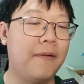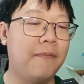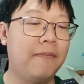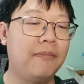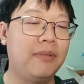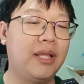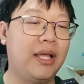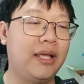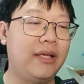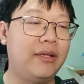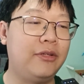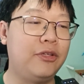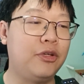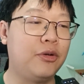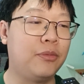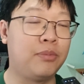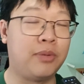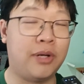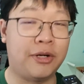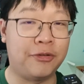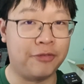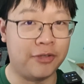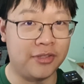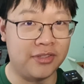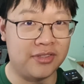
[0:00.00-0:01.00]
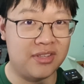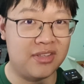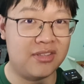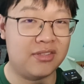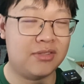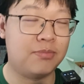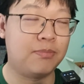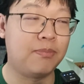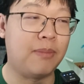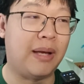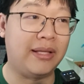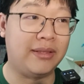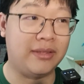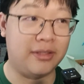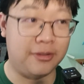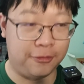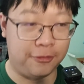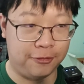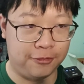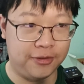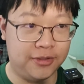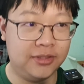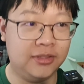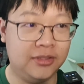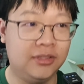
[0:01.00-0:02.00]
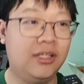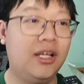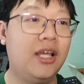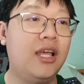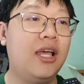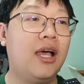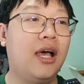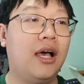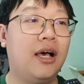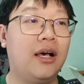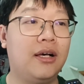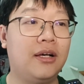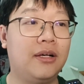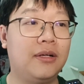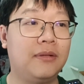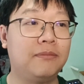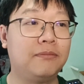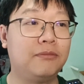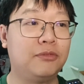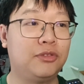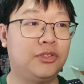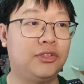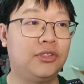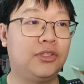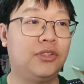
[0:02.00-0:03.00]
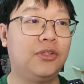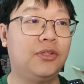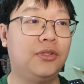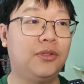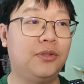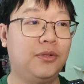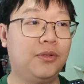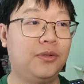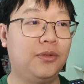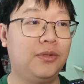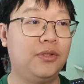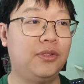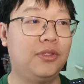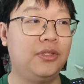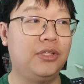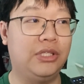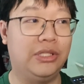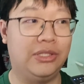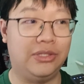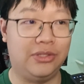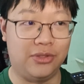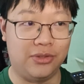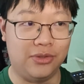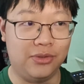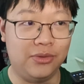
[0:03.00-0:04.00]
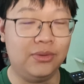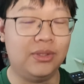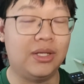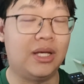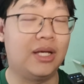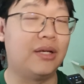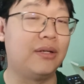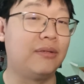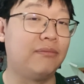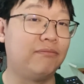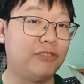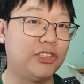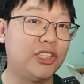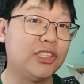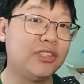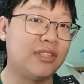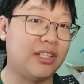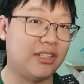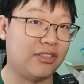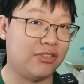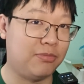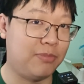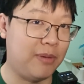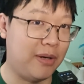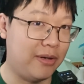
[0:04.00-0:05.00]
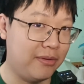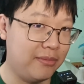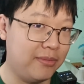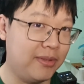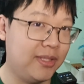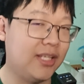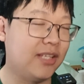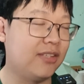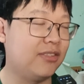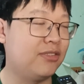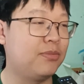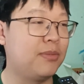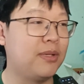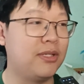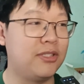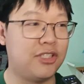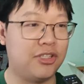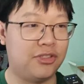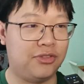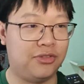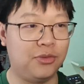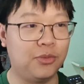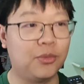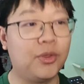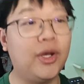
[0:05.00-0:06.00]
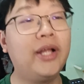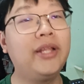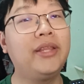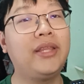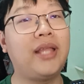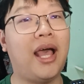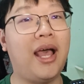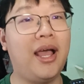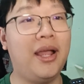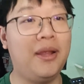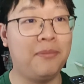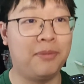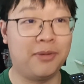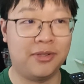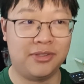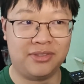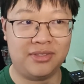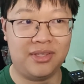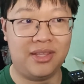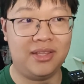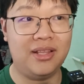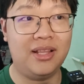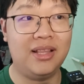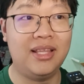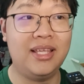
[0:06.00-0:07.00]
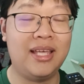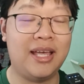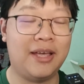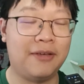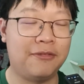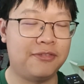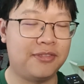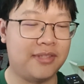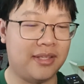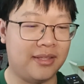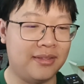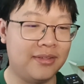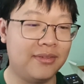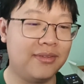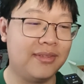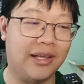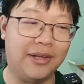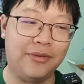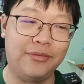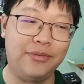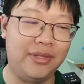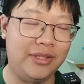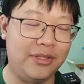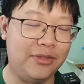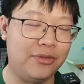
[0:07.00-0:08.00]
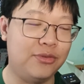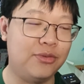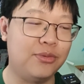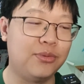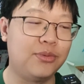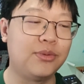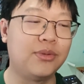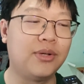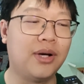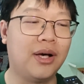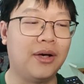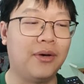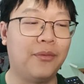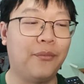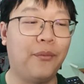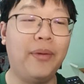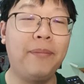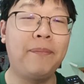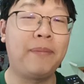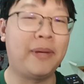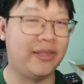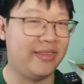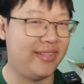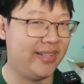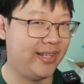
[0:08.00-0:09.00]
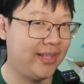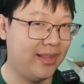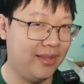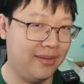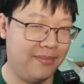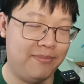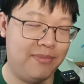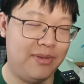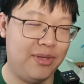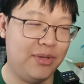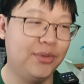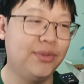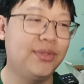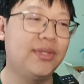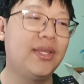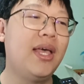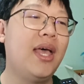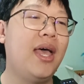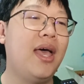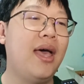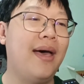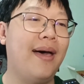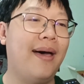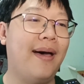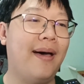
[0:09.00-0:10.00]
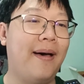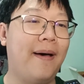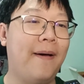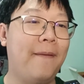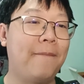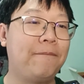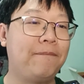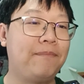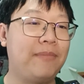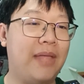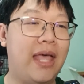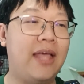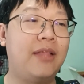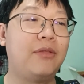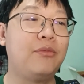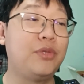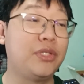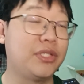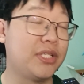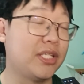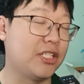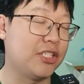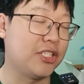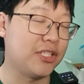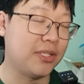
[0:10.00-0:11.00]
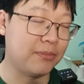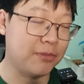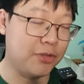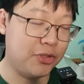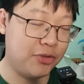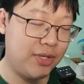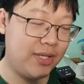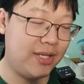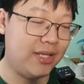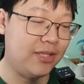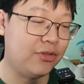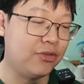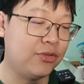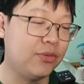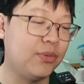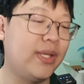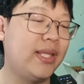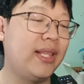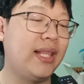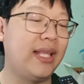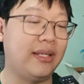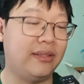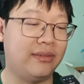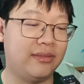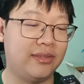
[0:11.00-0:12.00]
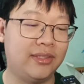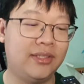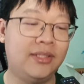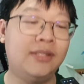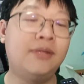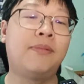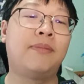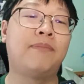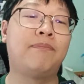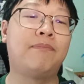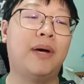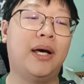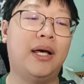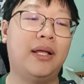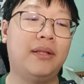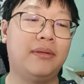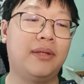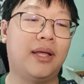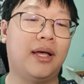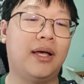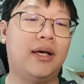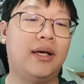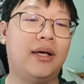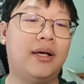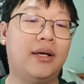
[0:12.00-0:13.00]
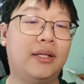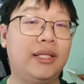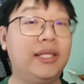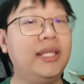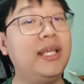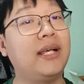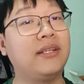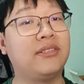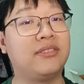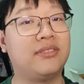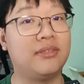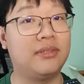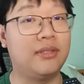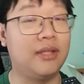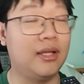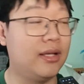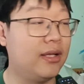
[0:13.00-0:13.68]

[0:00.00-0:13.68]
like your preferences might differ. So just experiment as much as you want. I personally have settled down into one particular build, and we're gonna jump straight into it later. But yes,